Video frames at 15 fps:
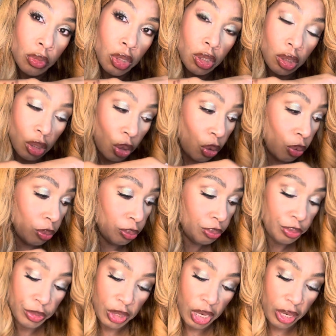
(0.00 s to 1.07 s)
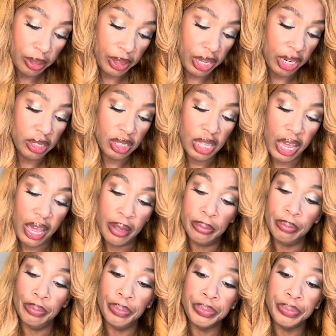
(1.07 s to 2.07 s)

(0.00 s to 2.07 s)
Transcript: so yeah, there's that.